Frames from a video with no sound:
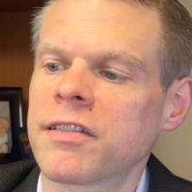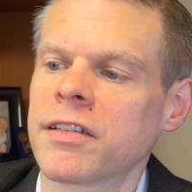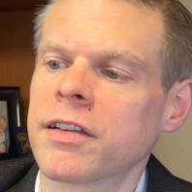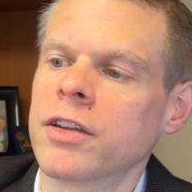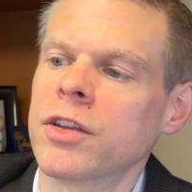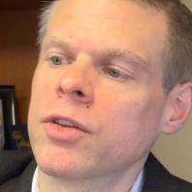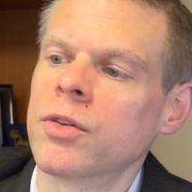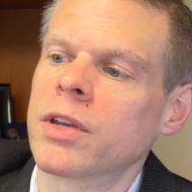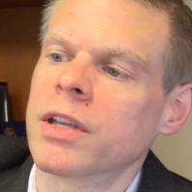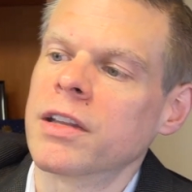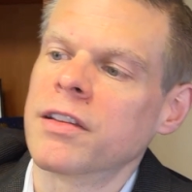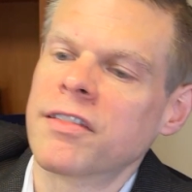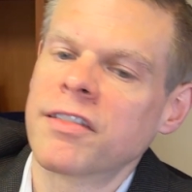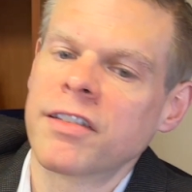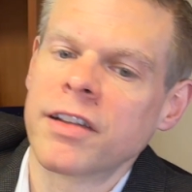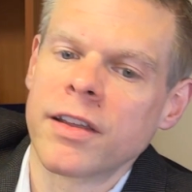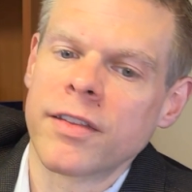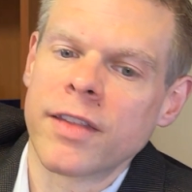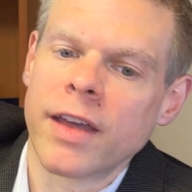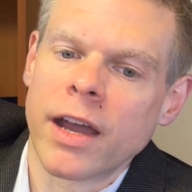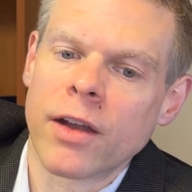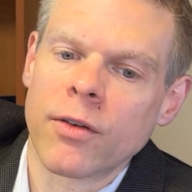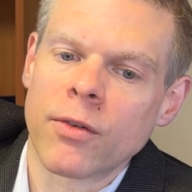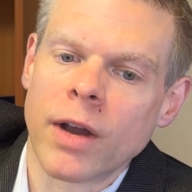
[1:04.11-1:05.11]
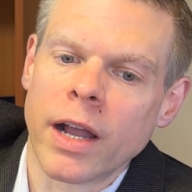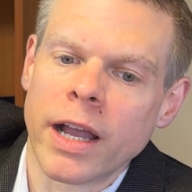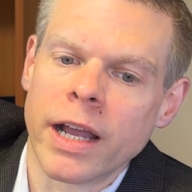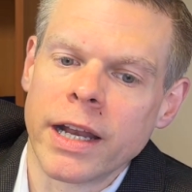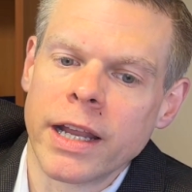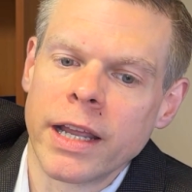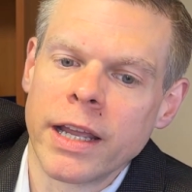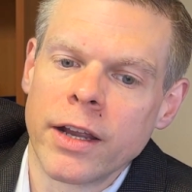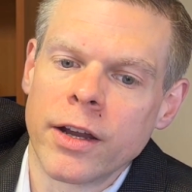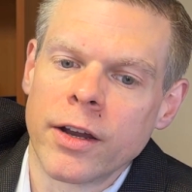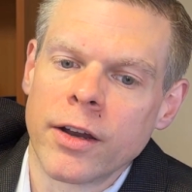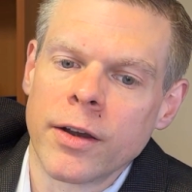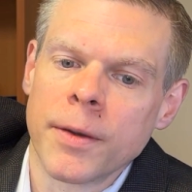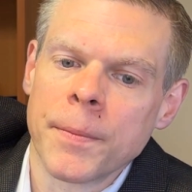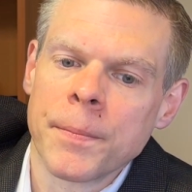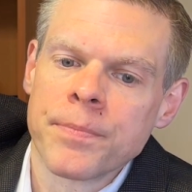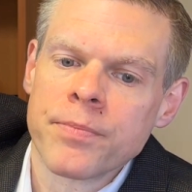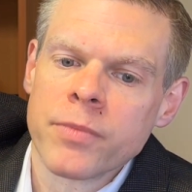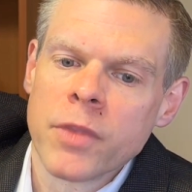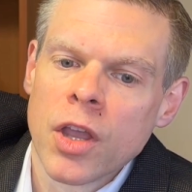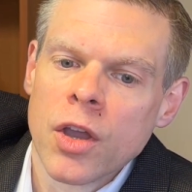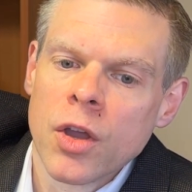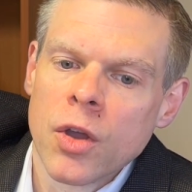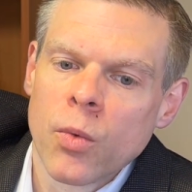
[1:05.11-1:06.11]
and you can see that right here.
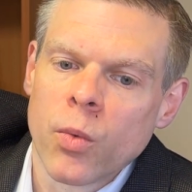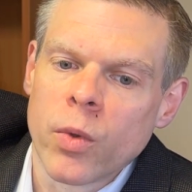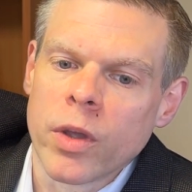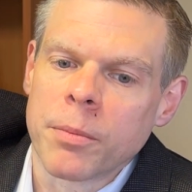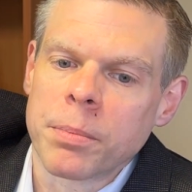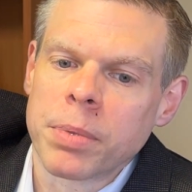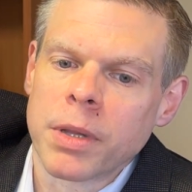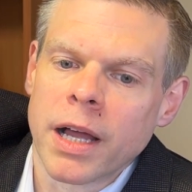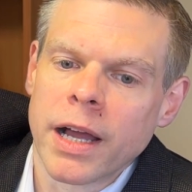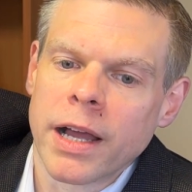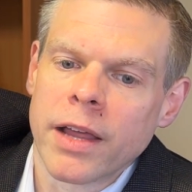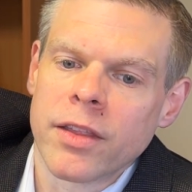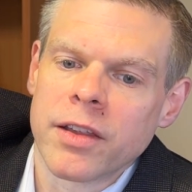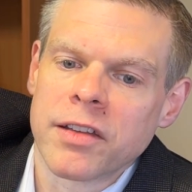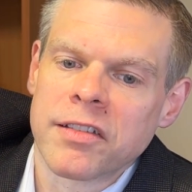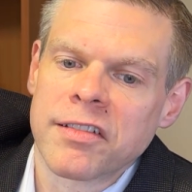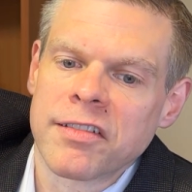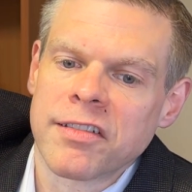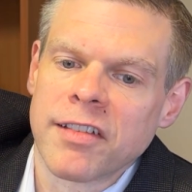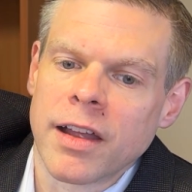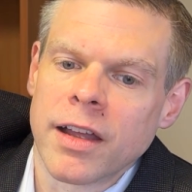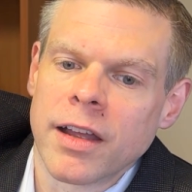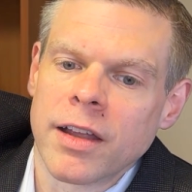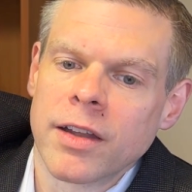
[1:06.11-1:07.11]
We apply this